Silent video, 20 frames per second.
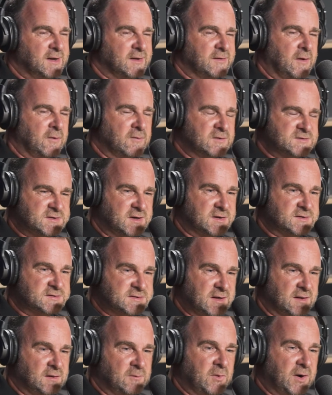they always had a
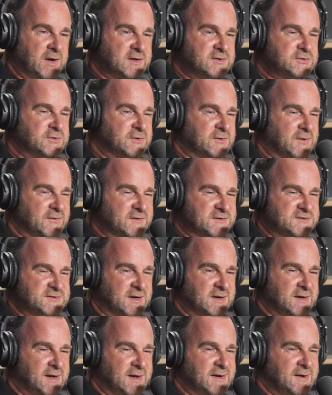celebration on the
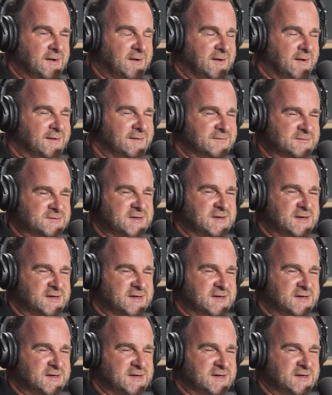Sunday night, and it was in